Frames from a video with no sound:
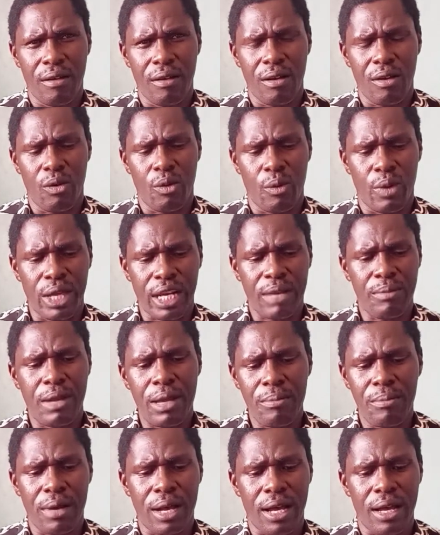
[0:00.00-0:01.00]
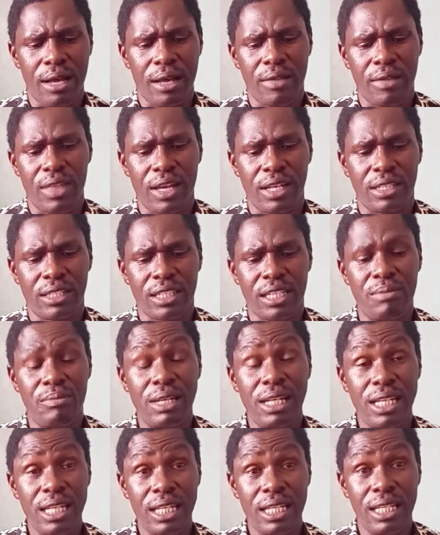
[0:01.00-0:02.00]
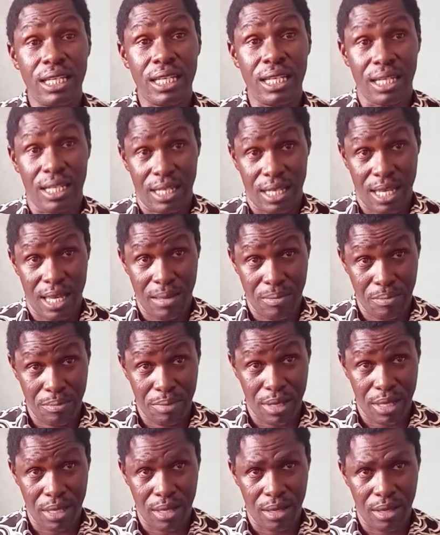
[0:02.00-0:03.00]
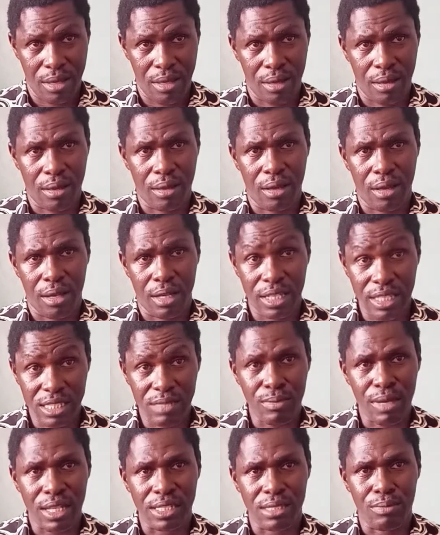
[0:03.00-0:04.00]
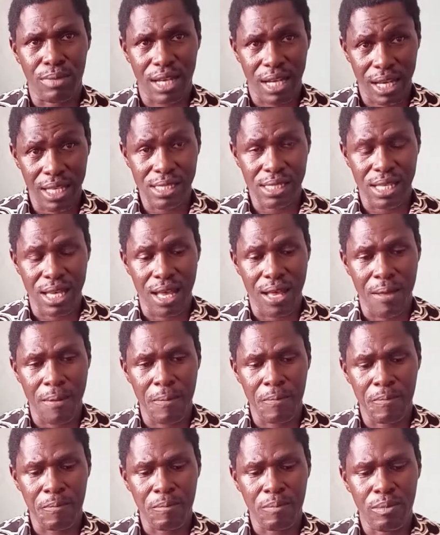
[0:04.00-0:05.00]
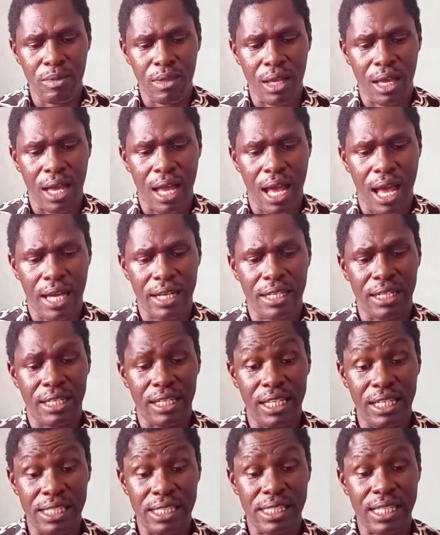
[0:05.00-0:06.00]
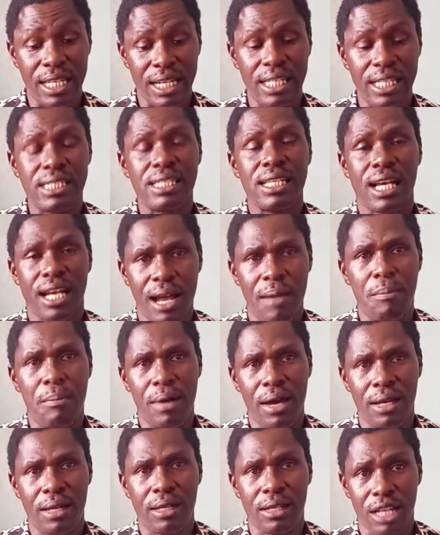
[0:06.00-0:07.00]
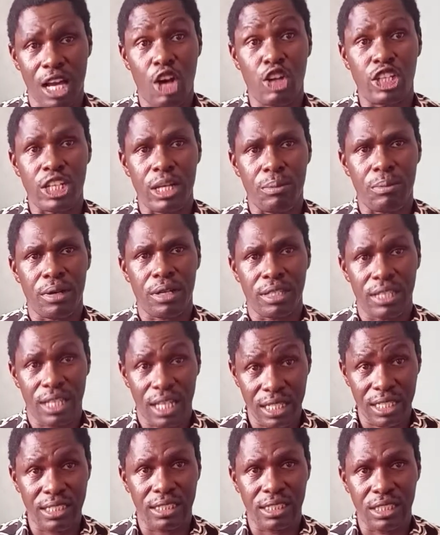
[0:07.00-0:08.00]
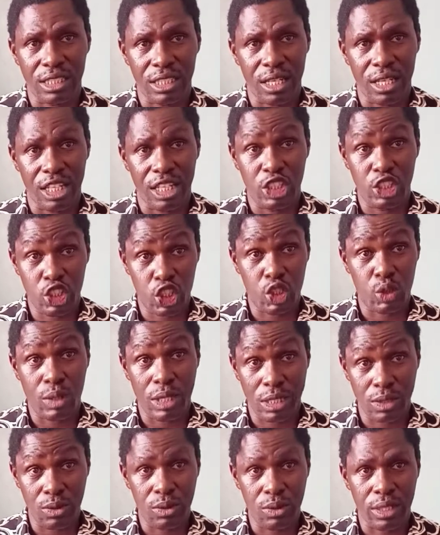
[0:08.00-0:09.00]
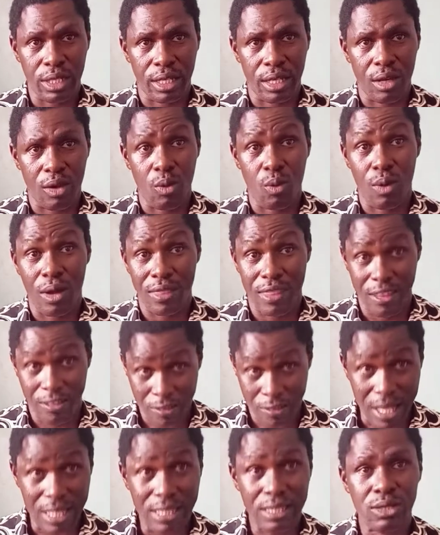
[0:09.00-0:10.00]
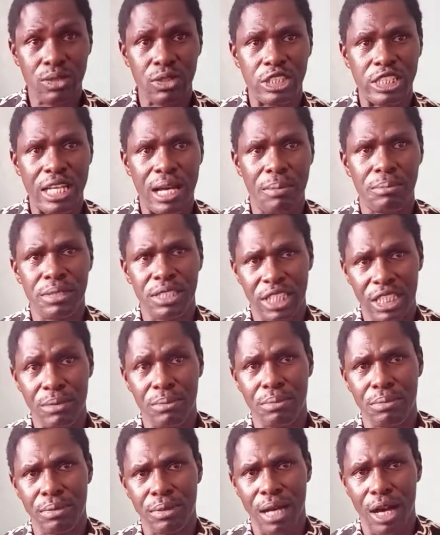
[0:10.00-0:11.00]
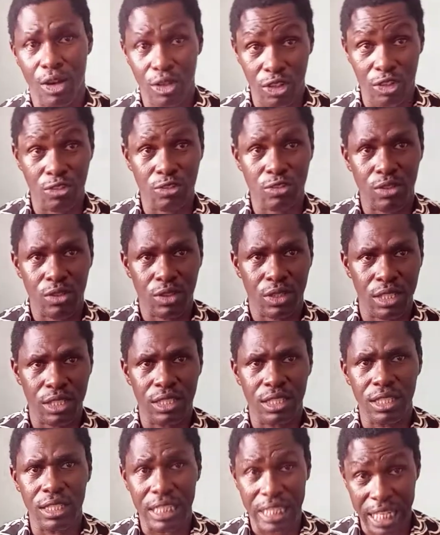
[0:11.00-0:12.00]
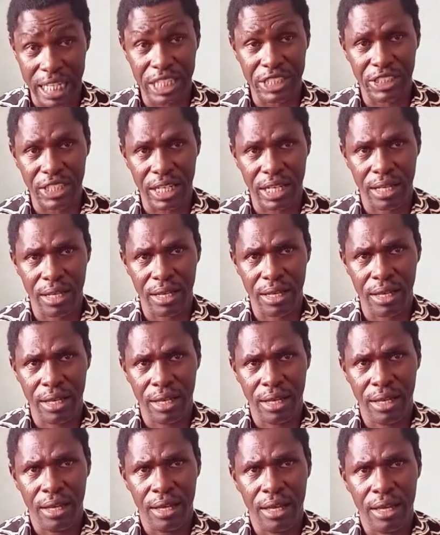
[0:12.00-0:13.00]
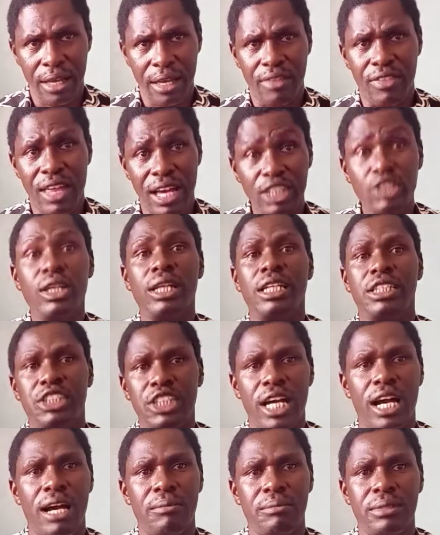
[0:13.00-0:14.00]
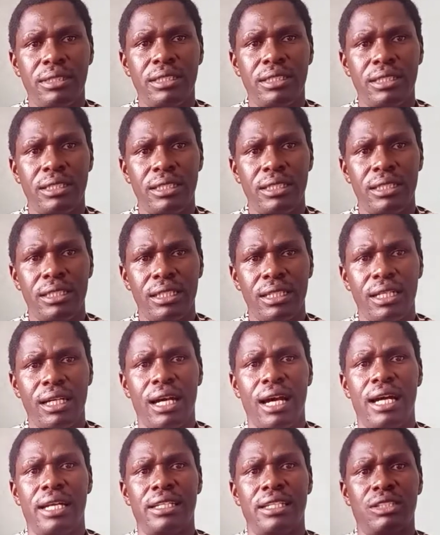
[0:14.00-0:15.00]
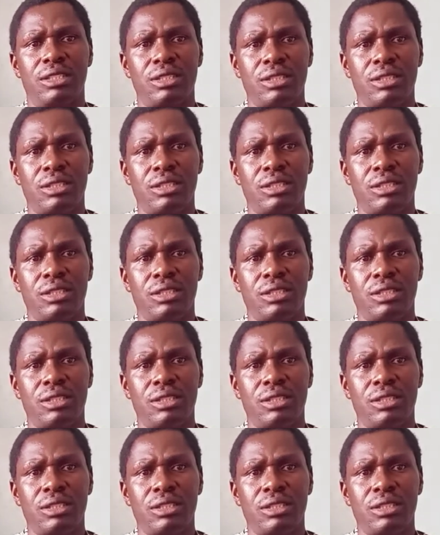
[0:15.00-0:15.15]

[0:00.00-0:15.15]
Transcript: We remember that Kimilili MP, Dismas Baraza, and his Sirisia counterpart, that is John Waluke, were the first to jump ship out of Ford Kenya. They actually jumped and